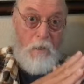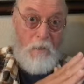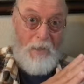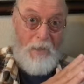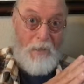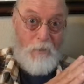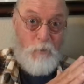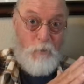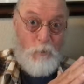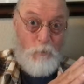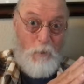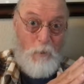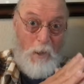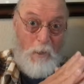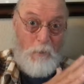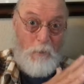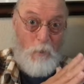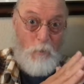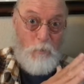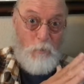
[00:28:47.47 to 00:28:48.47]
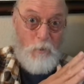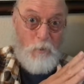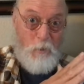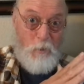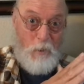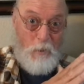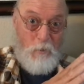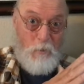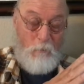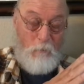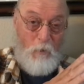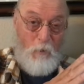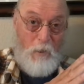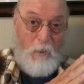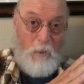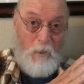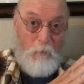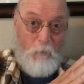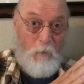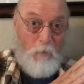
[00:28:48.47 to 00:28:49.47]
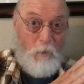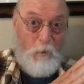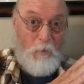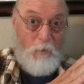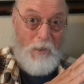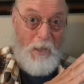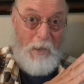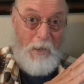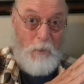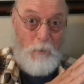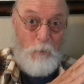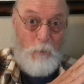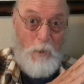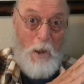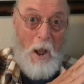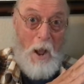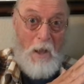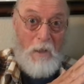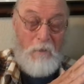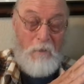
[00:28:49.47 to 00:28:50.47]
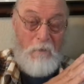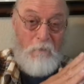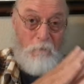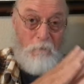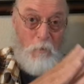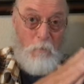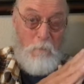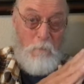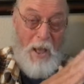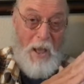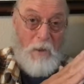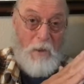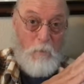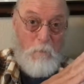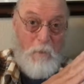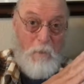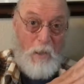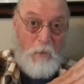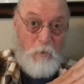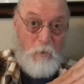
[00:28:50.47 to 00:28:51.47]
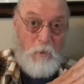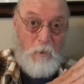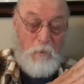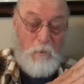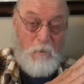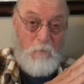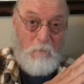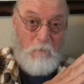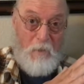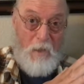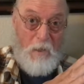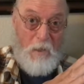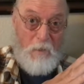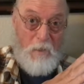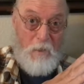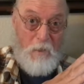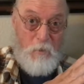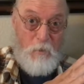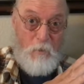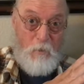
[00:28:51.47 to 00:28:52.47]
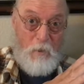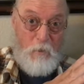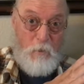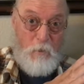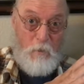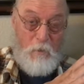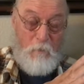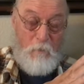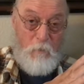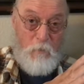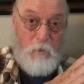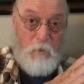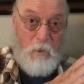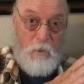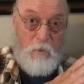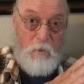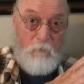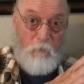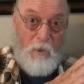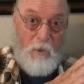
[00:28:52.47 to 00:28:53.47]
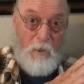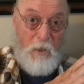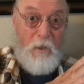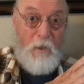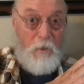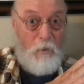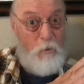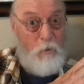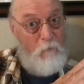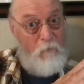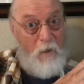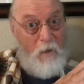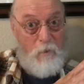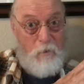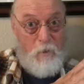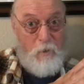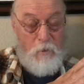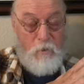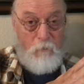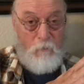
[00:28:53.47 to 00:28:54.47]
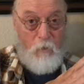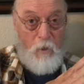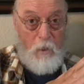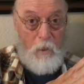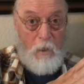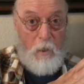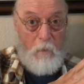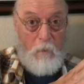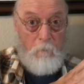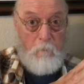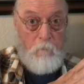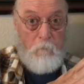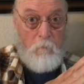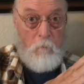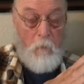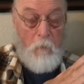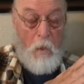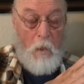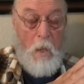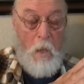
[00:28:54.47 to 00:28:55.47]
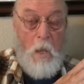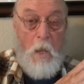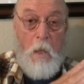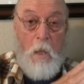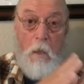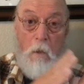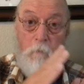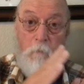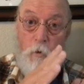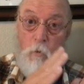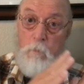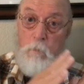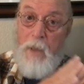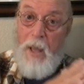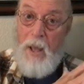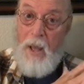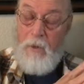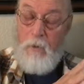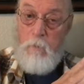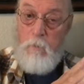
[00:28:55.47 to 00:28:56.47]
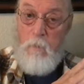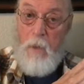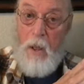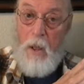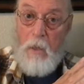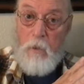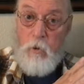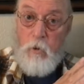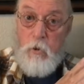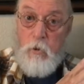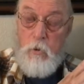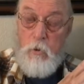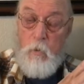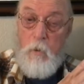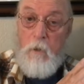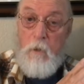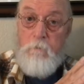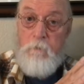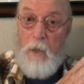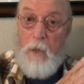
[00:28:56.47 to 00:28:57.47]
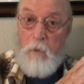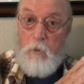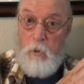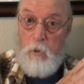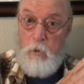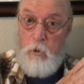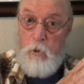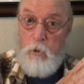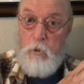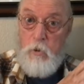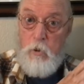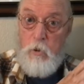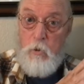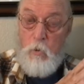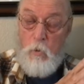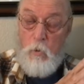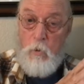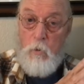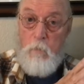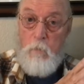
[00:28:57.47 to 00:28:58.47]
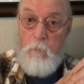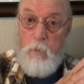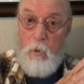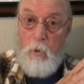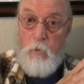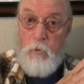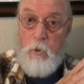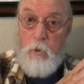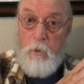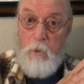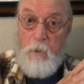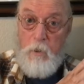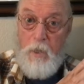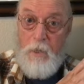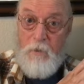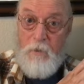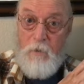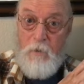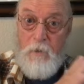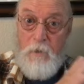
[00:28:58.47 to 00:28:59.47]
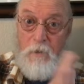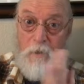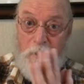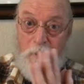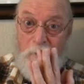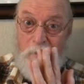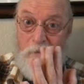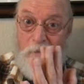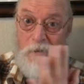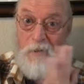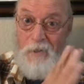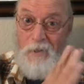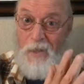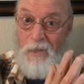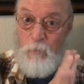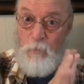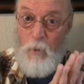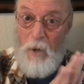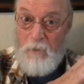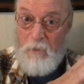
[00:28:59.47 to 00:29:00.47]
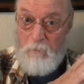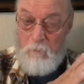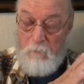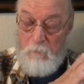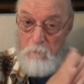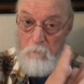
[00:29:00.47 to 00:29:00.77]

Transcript: that's your diagnosis, schizophrenia, whether you like it or not. If you pattern match to this diagnostic criteria for schizophrenia, you've got schizophrenia. If you pattern match to a factitious disorder imposed on another, guess what?